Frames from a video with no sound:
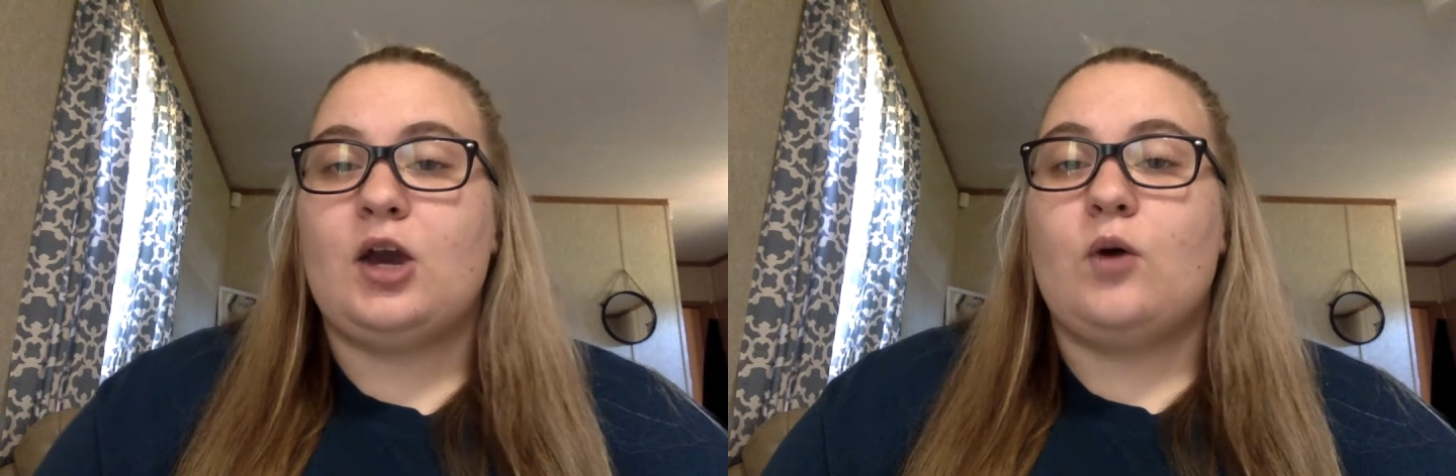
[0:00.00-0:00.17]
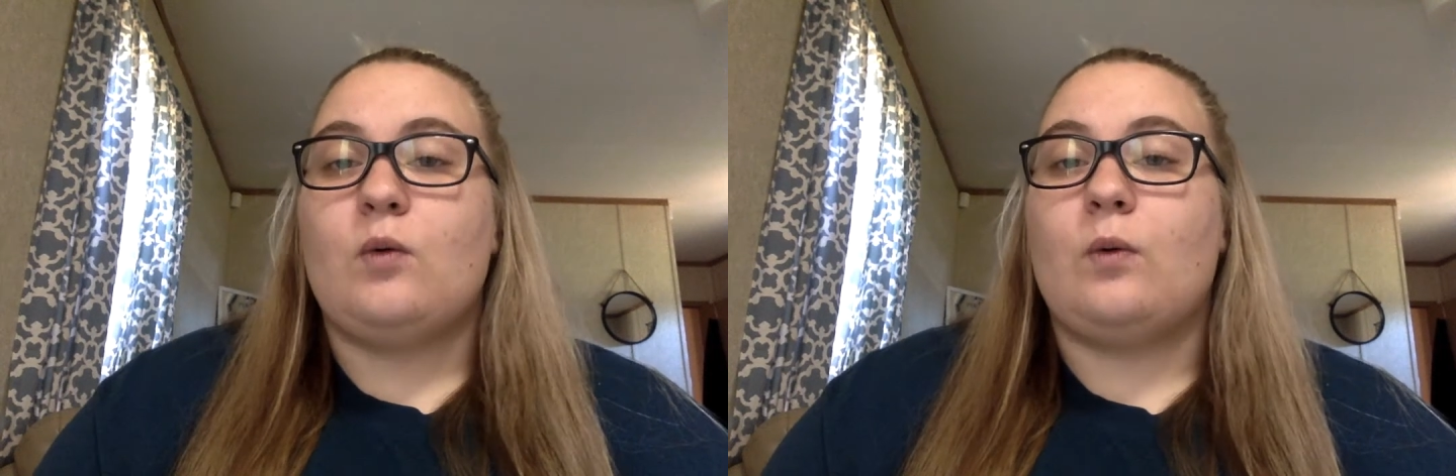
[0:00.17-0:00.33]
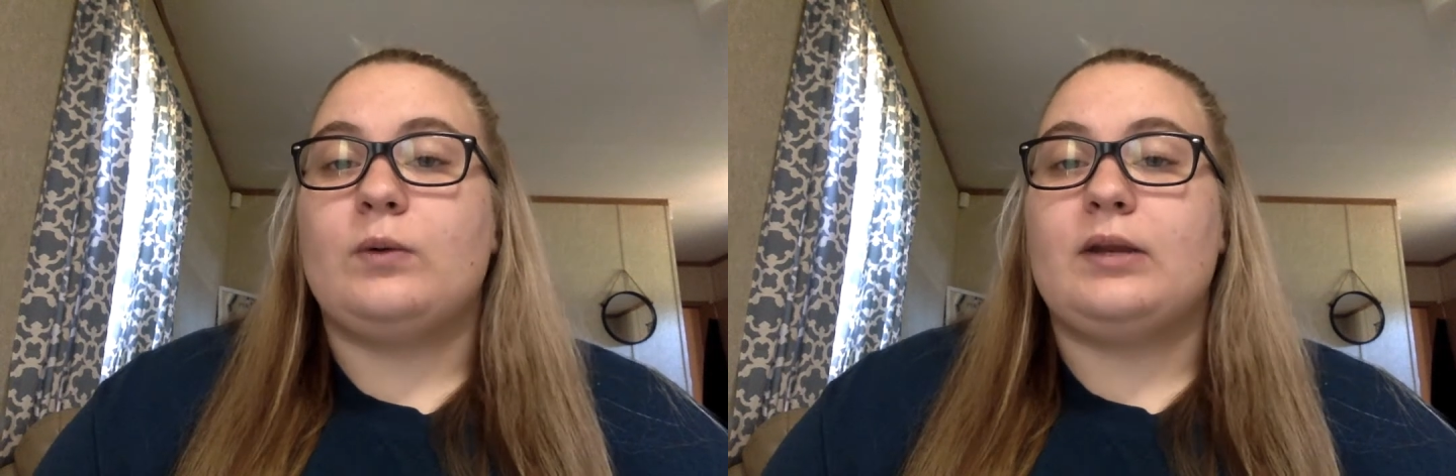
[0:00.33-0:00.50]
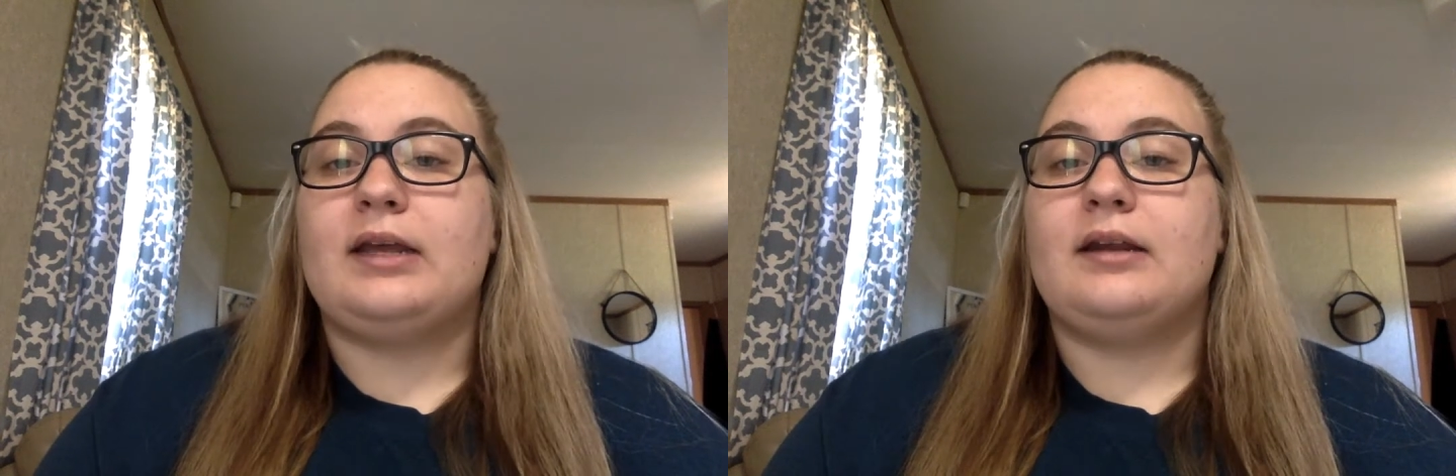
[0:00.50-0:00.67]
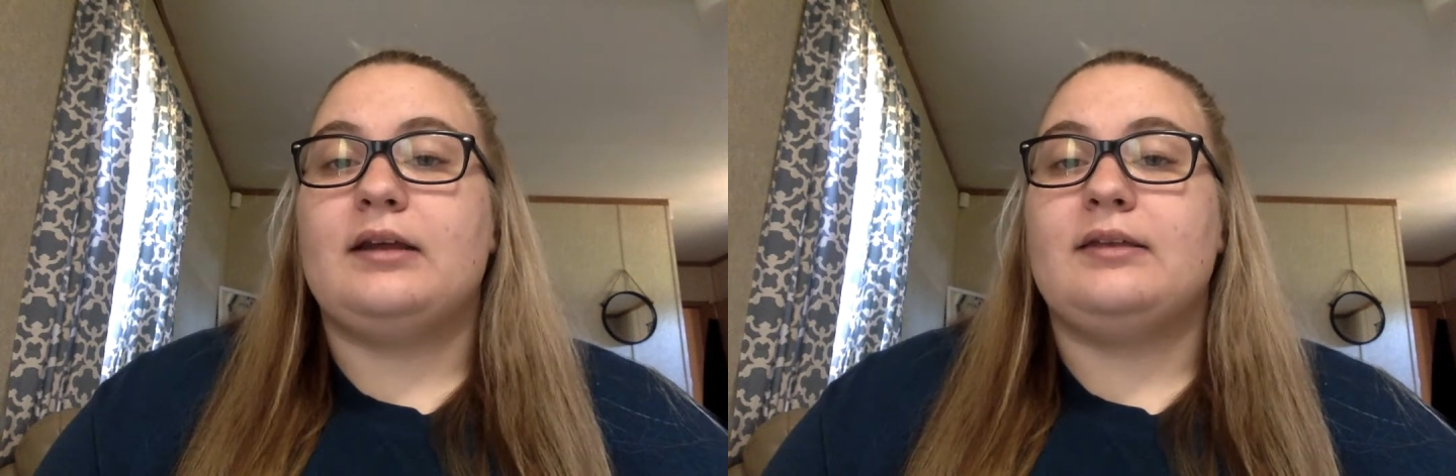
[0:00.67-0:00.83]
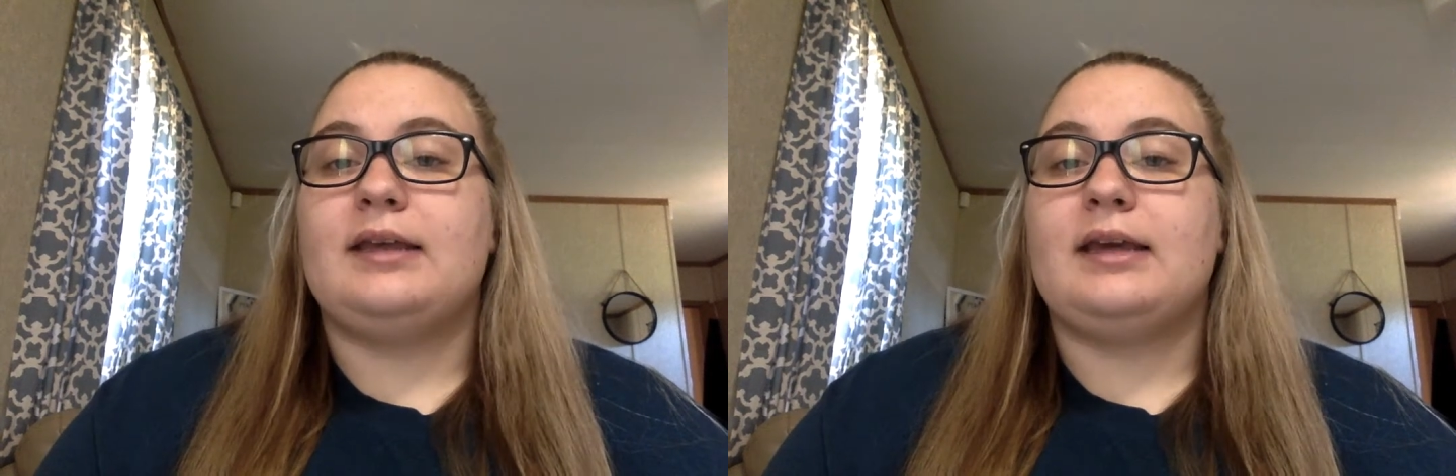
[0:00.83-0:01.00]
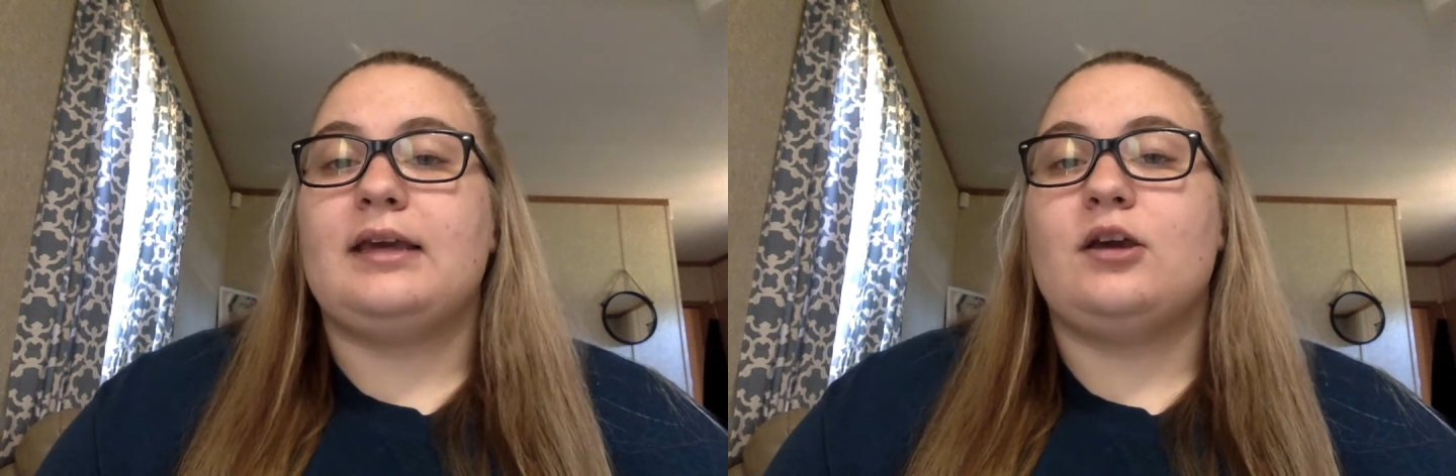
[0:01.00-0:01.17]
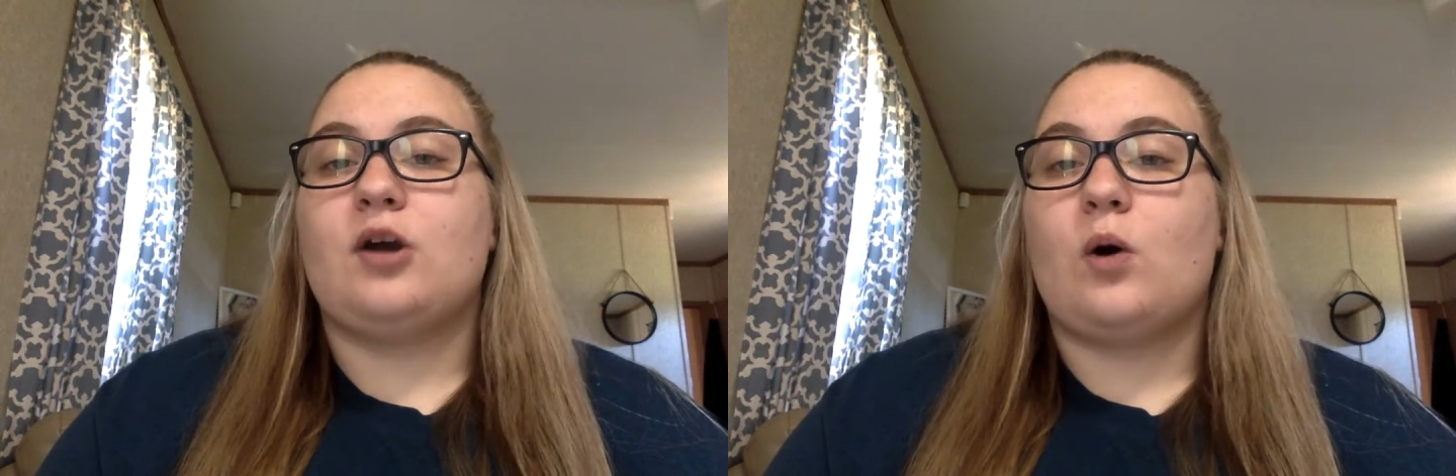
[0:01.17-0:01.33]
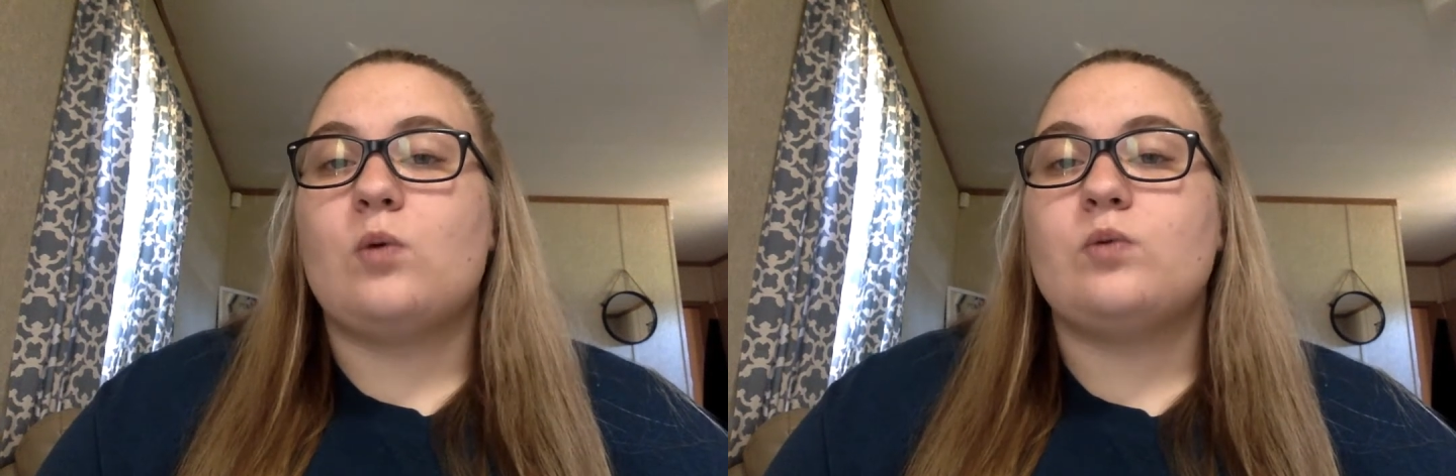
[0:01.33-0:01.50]
wanted the
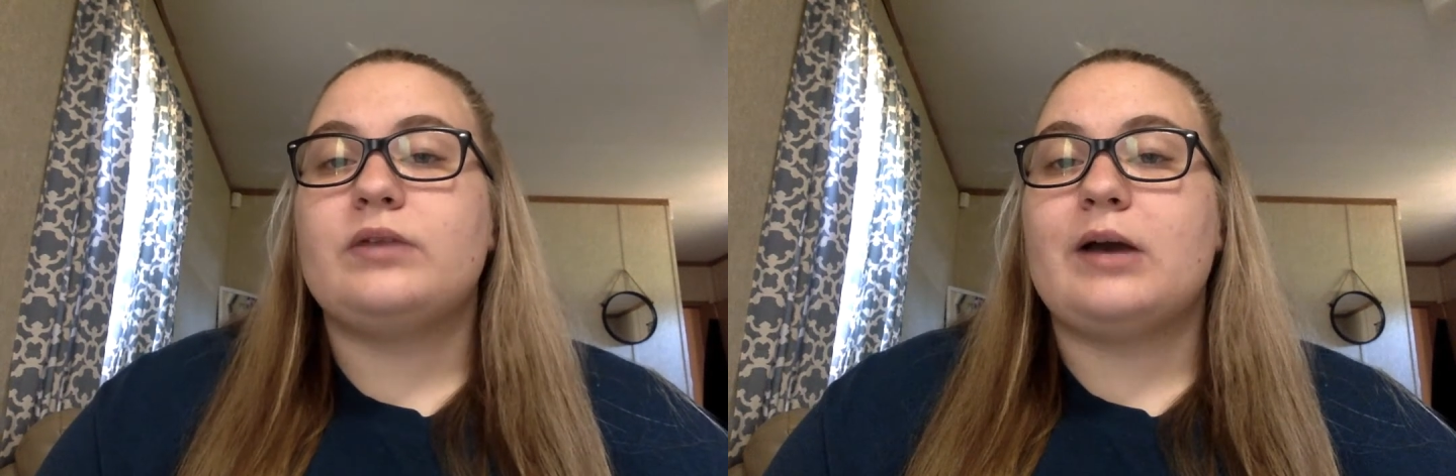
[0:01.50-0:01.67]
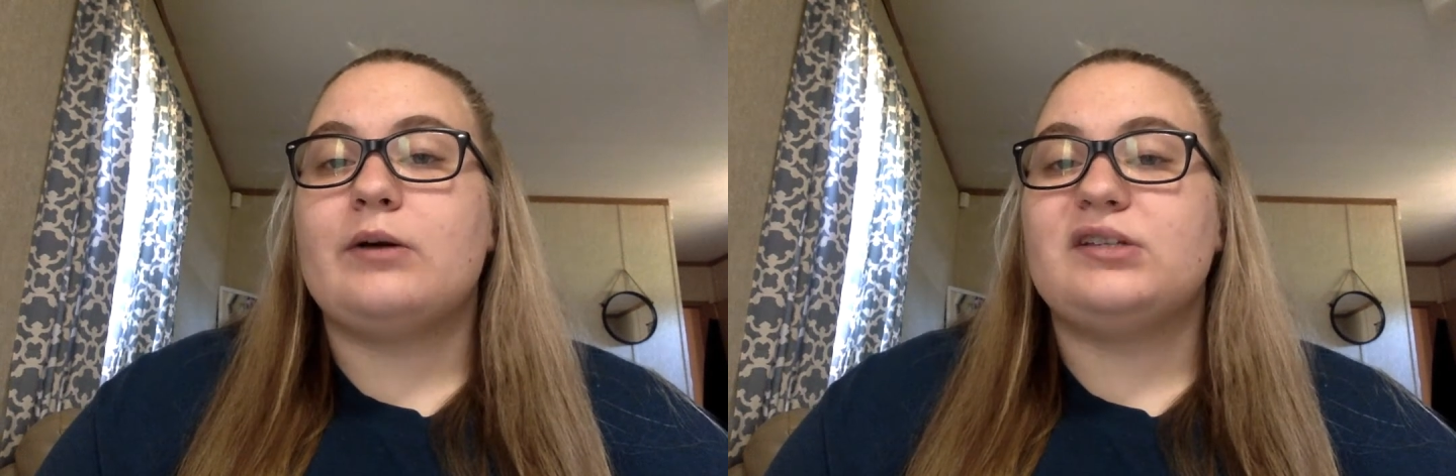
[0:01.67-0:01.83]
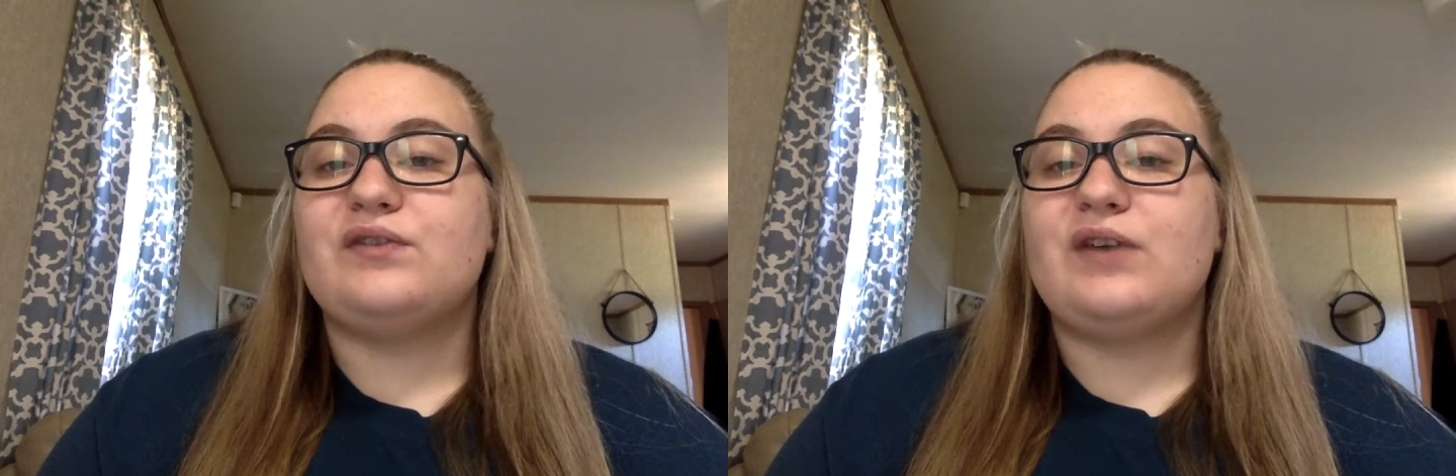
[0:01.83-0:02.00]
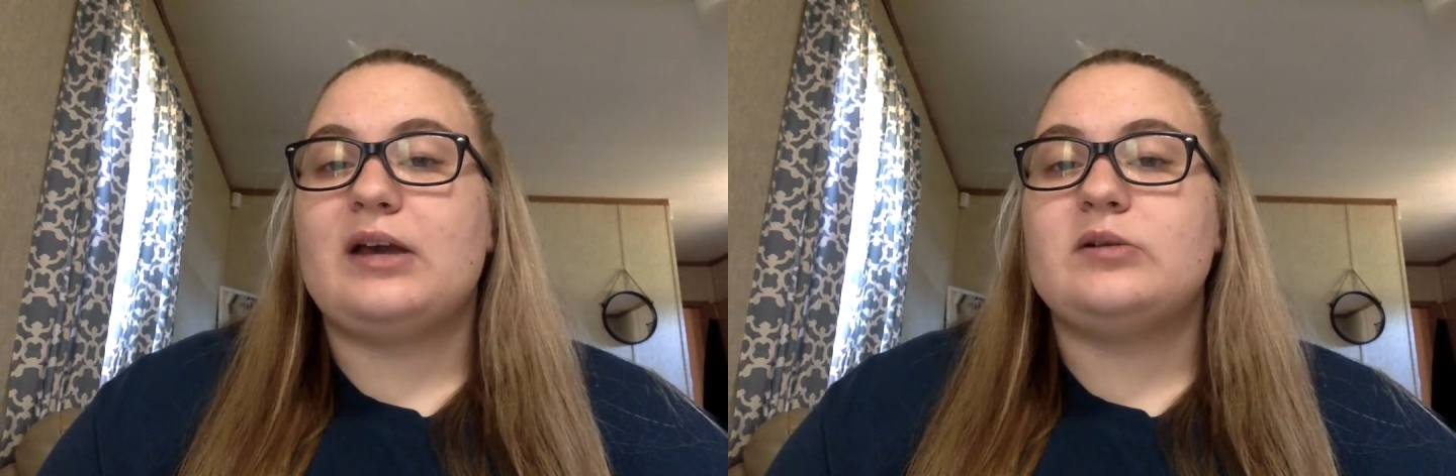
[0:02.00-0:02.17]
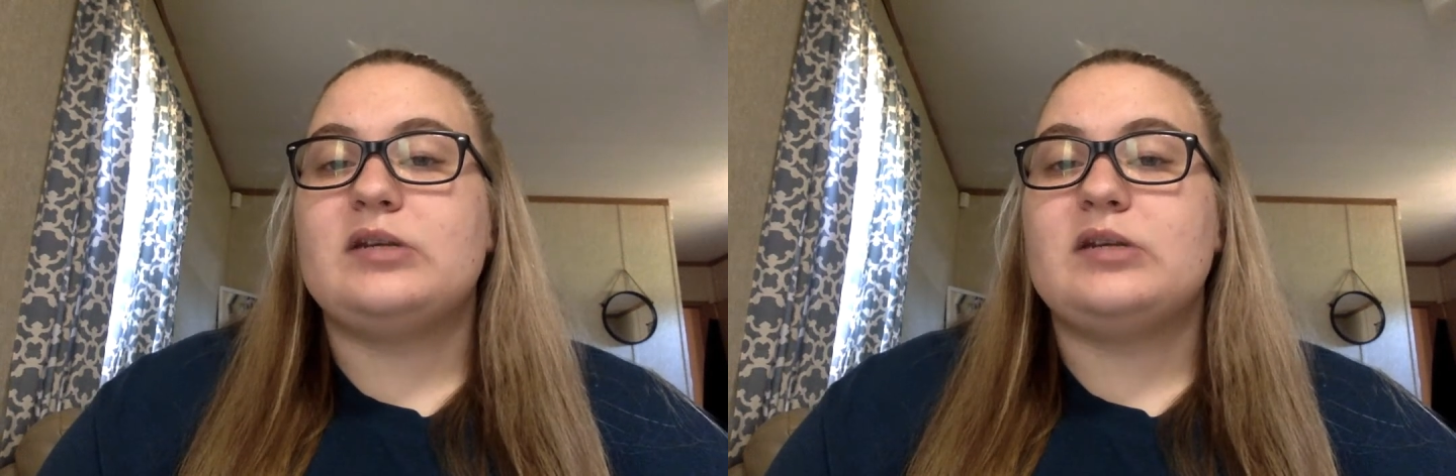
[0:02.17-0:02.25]
gold that was found.